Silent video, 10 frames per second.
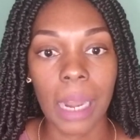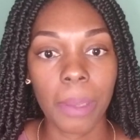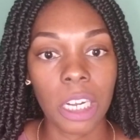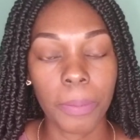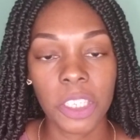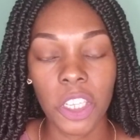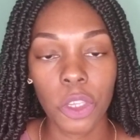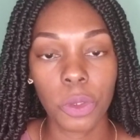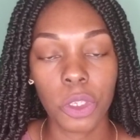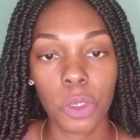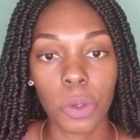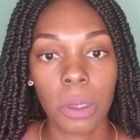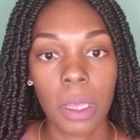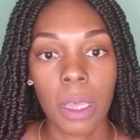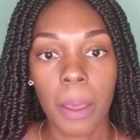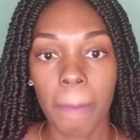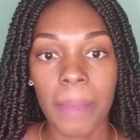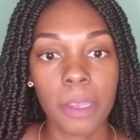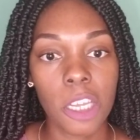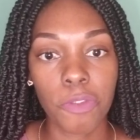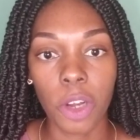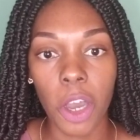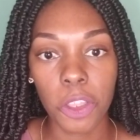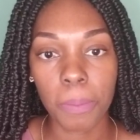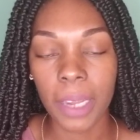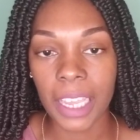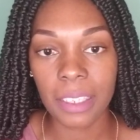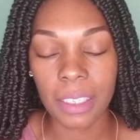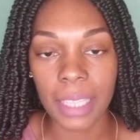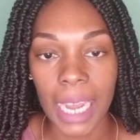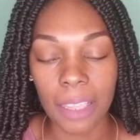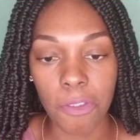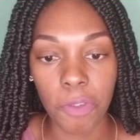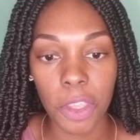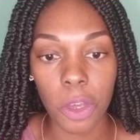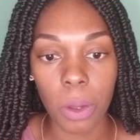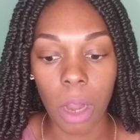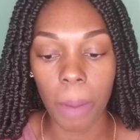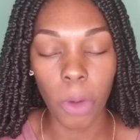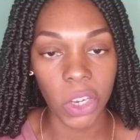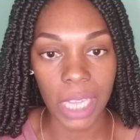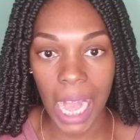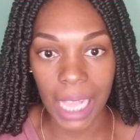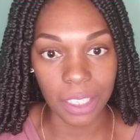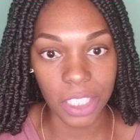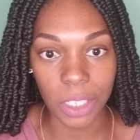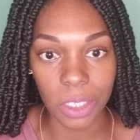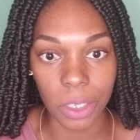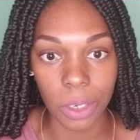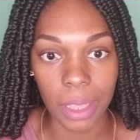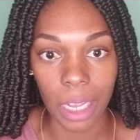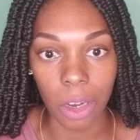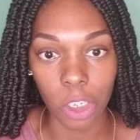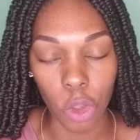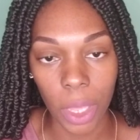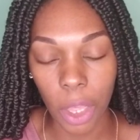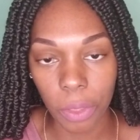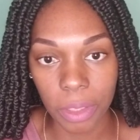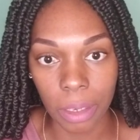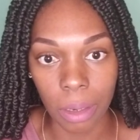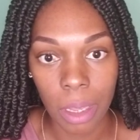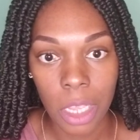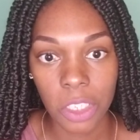I'm going to continue to maybe look for other places that I can feel are more God-centered, that are a little healthier,